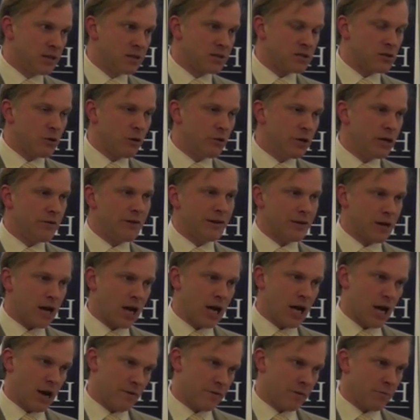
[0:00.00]
So only around
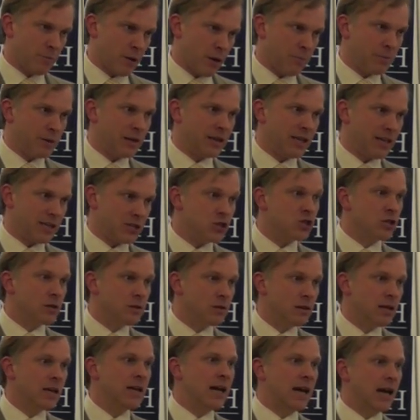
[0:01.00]
half the
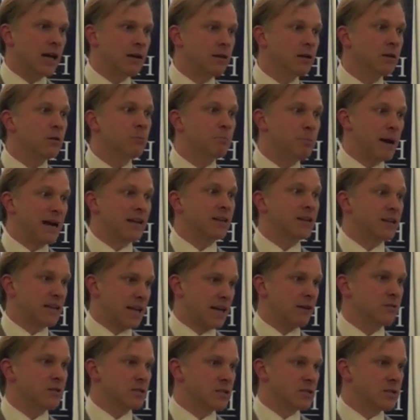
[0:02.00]
population had bank
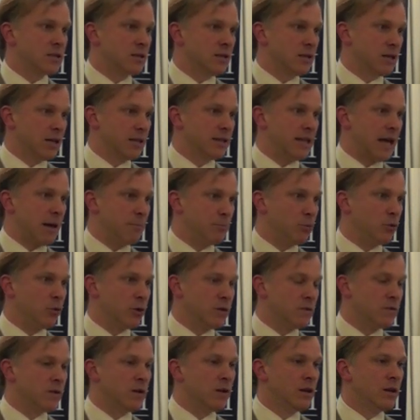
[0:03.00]
accounts at that
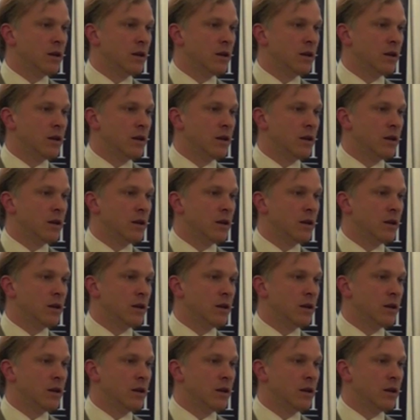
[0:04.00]
point.